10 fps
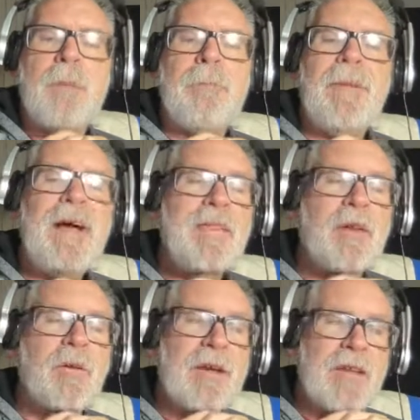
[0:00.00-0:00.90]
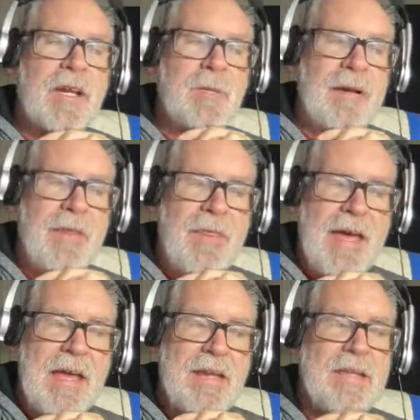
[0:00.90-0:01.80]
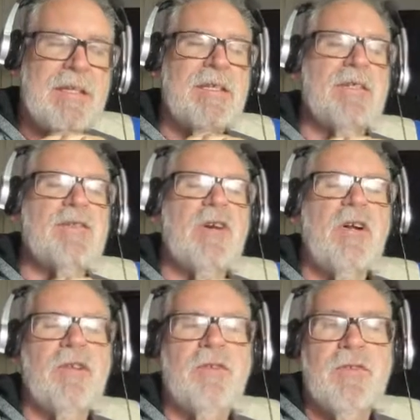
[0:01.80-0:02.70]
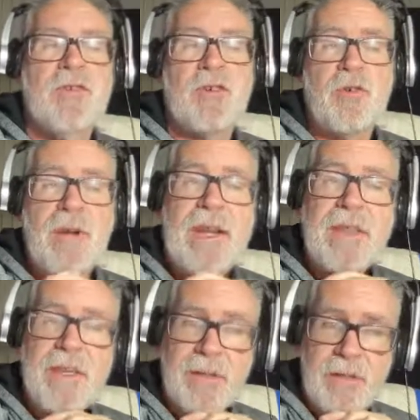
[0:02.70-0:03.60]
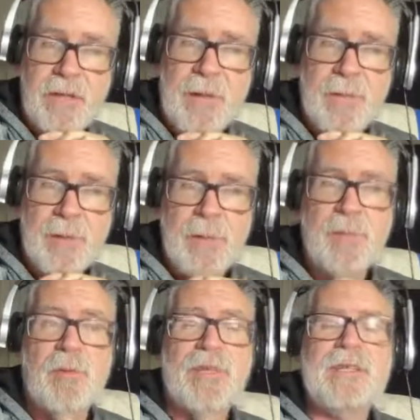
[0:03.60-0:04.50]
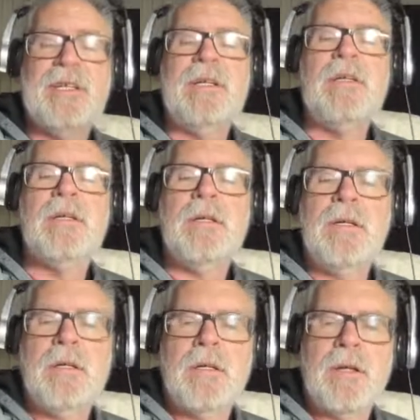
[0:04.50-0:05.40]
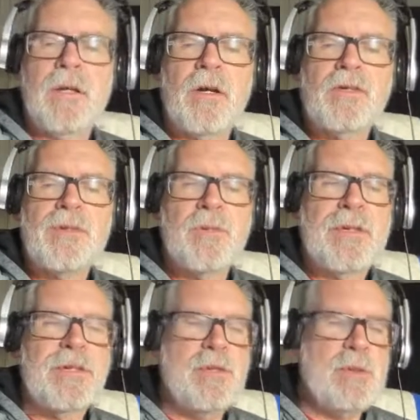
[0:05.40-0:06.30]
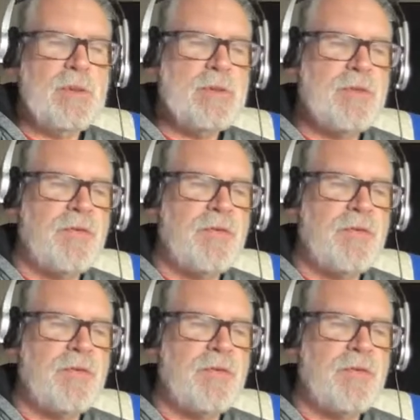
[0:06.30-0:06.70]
But the great thing about that is all of the terrain that I'm going to be printing can also be used